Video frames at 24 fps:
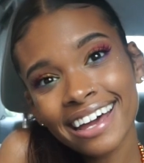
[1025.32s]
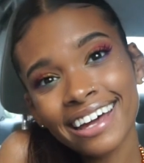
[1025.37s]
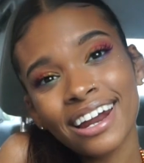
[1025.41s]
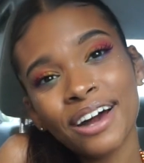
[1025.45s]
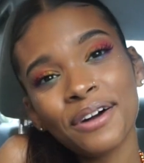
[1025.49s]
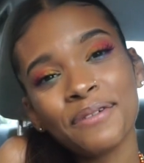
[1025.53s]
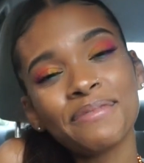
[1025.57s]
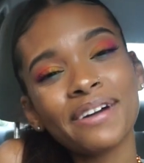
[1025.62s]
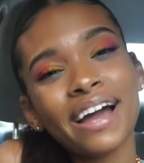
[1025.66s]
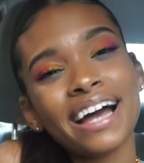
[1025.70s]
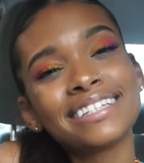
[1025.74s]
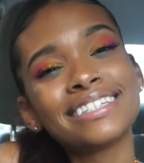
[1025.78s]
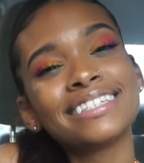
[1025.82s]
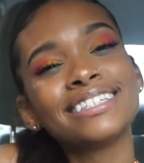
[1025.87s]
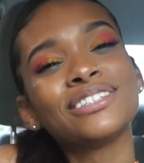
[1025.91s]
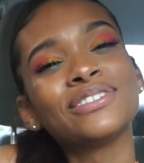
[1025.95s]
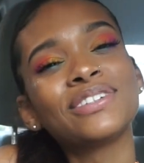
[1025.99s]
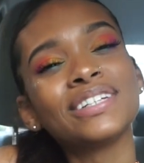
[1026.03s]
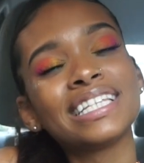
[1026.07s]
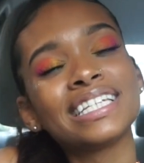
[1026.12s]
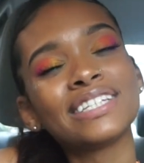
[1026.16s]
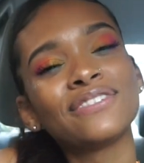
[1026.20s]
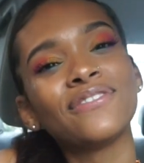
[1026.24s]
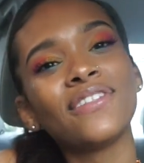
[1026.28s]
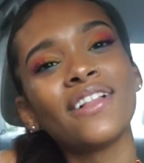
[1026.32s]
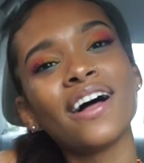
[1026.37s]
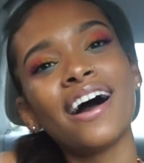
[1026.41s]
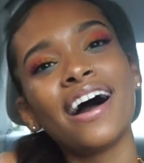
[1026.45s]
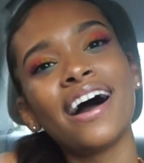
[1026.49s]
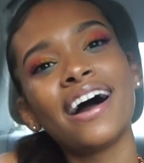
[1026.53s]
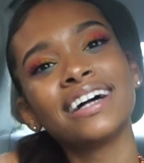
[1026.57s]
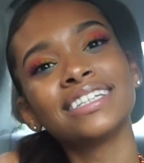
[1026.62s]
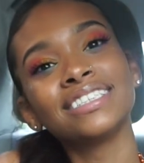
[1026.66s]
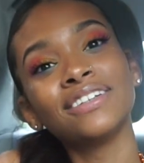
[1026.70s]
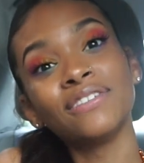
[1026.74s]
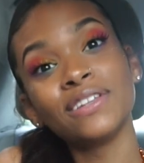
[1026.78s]
and I hope you guys enjoyed this
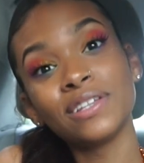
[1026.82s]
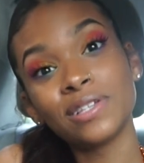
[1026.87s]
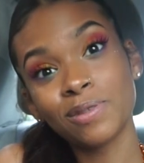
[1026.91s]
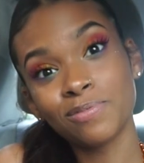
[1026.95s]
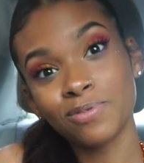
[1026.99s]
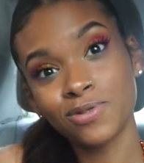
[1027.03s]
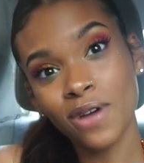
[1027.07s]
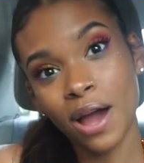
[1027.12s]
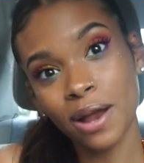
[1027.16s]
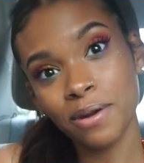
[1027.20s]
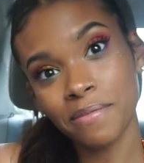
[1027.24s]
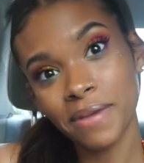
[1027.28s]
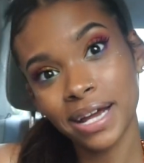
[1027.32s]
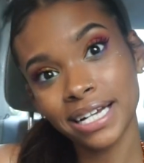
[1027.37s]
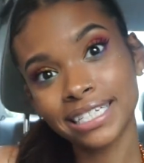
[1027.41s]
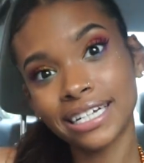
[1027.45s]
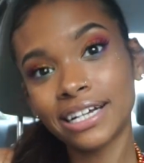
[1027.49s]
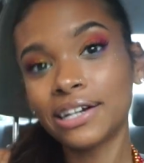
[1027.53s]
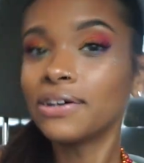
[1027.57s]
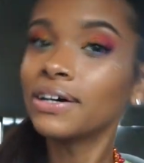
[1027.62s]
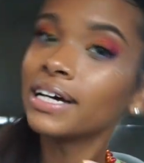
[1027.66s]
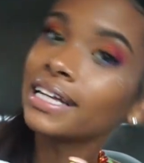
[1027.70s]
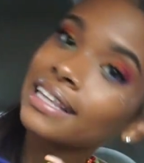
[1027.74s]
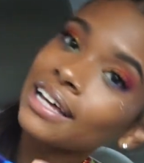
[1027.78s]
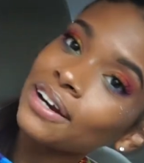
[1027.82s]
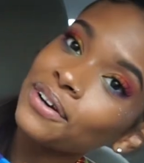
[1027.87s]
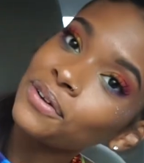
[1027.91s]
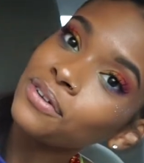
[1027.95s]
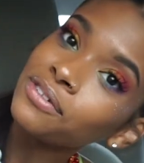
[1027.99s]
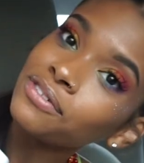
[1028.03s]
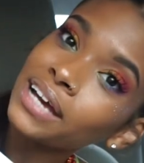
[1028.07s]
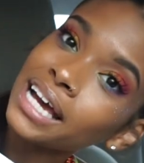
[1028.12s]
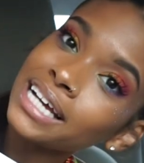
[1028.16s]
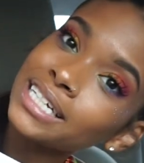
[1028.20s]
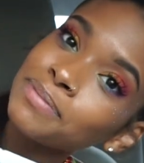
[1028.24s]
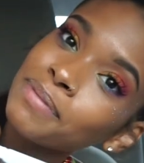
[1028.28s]
vlog. Definitely subscribe to my channel, hit that
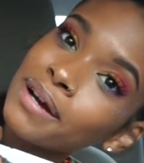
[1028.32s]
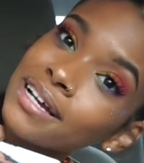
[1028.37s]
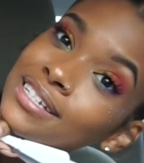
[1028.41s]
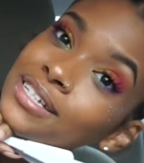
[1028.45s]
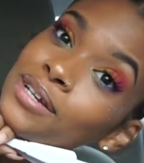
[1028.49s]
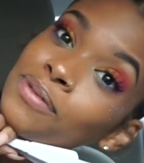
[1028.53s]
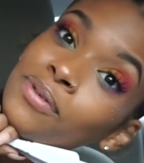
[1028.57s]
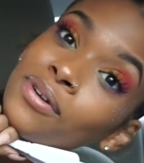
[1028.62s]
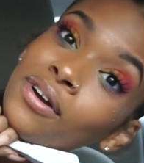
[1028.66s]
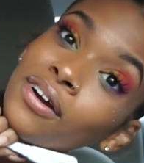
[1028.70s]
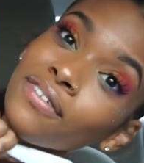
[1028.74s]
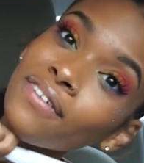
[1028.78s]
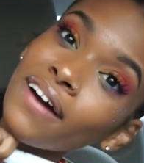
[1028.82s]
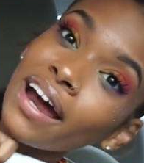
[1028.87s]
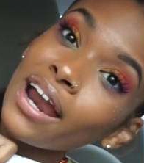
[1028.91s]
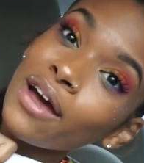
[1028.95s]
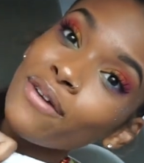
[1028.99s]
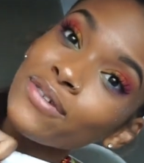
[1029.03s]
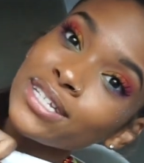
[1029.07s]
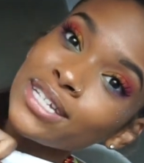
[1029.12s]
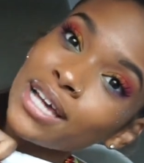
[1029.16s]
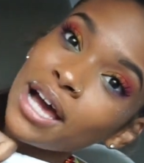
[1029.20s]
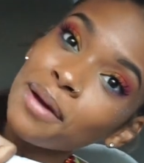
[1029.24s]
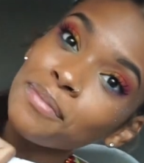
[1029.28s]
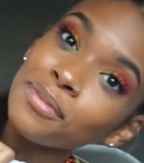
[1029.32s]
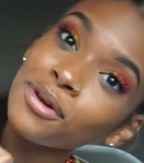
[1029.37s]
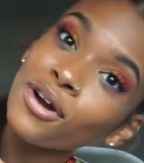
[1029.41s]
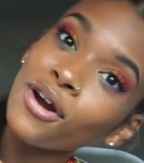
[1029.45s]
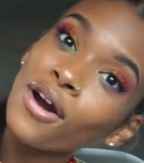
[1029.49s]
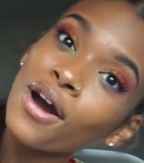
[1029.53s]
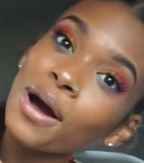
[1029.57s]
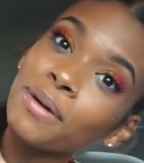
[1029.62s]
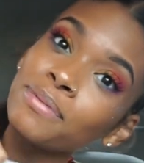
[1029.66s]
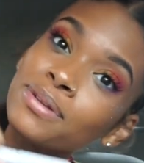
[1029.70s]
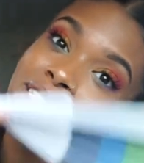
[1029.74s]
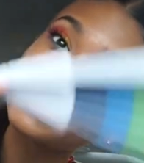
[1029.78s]
notification bell so you can be notified every time your
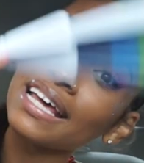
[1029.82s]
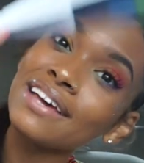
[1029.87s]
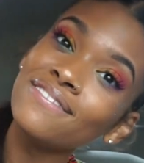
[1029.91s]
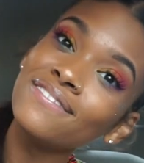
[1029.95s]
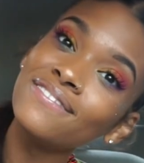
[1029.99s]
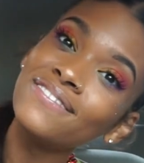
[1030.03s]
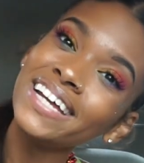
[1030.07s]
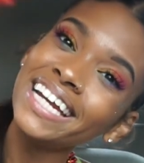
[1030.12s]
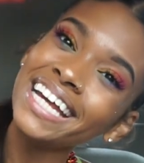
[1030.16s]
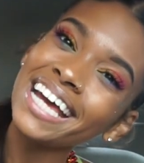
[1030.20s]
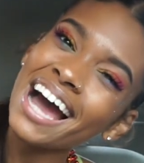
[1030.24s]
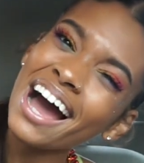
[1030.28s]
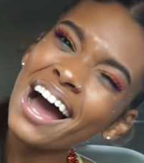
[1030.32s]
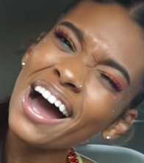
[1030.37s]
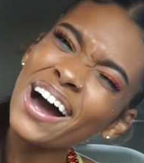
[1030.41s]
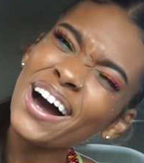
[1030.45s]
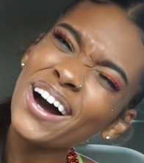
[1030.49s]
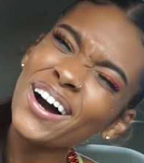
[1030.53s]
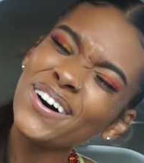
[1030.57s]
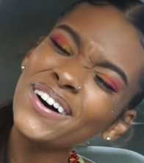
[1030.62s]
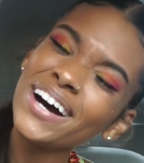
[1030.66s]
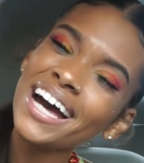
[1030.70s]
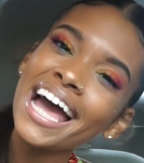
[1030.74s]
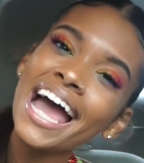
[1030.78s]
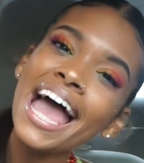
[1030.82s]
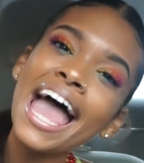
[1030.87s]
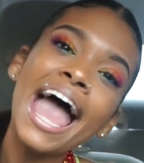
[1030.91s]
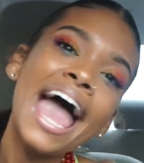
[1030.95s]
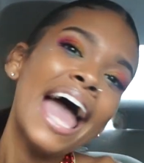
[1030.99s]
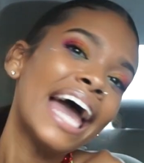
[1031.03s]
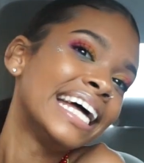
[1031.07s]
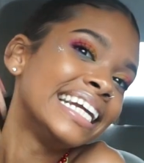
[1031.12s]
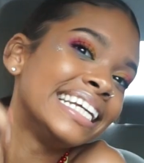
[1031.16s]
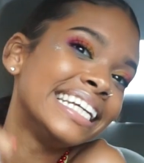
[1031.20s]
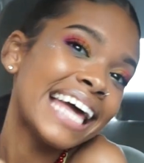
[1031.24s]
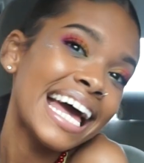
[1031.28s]
girl uploads a
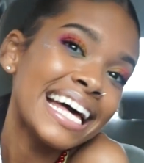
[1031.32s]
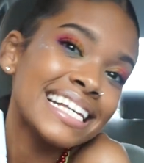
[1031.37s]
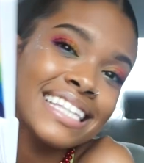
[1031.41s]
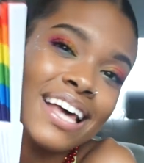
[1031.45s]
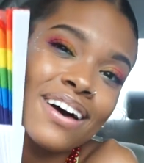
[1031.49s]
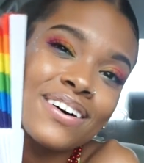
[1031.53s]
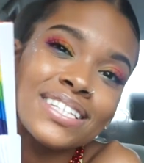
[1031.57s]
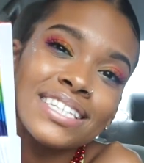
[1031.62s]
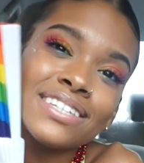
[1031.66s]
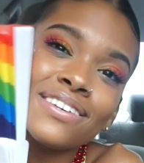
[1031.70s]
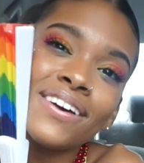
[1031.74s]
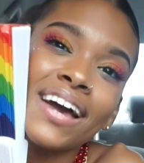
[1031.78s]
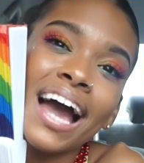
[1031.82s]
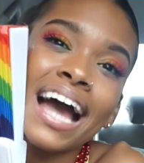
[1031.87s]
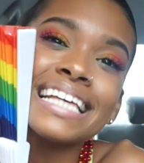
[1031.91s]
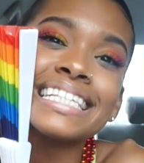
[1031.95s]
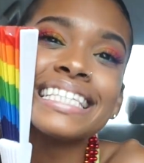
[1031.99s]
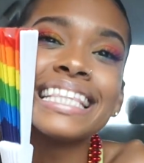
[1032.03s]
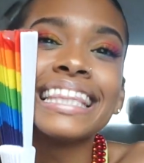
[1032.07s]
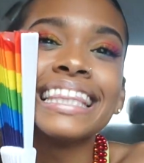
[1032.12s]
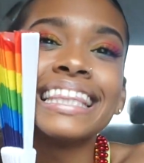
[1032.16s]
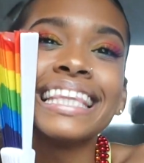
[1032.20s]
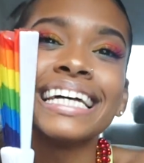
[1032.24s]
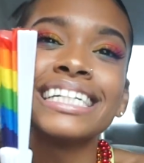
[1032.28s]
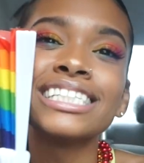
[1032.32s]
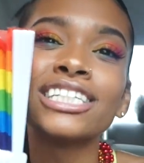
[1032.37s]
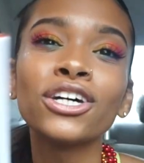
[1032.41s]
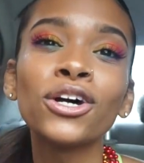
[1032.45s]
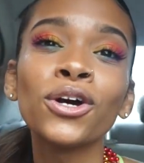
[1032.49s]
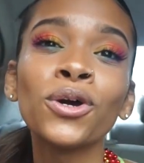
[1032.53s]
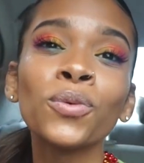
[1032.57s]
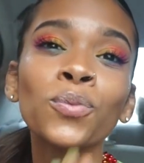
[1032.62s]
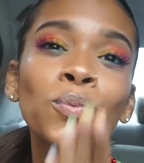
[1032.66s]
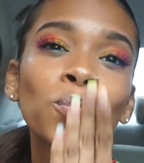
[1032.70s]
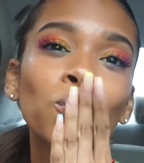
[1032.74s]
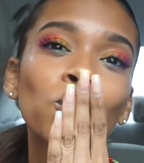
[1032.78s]
video. And yes, I'll see you guys
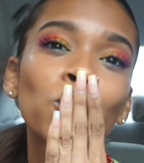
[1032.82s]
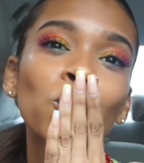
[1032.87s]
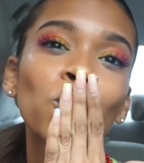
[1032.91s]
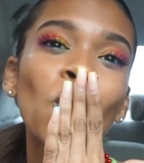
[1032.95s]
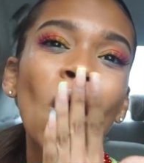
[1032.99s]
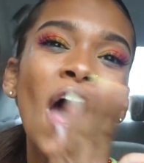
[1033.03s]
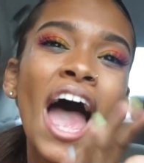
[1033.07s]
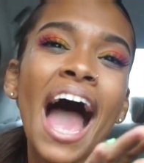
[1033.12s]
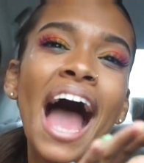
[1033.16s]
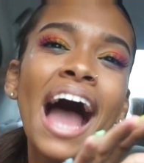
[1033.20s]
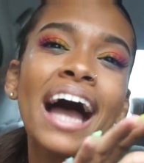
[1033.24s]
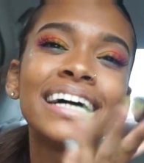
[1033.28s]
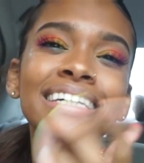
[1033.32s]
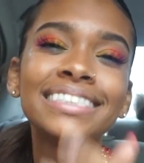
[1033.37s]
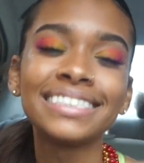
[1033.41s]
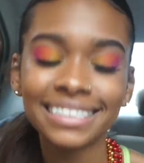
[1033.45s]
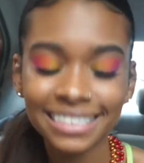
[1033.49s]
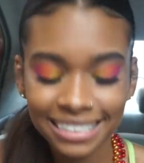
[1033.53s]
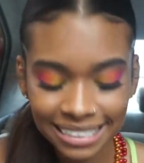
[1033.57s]
later. Mwah!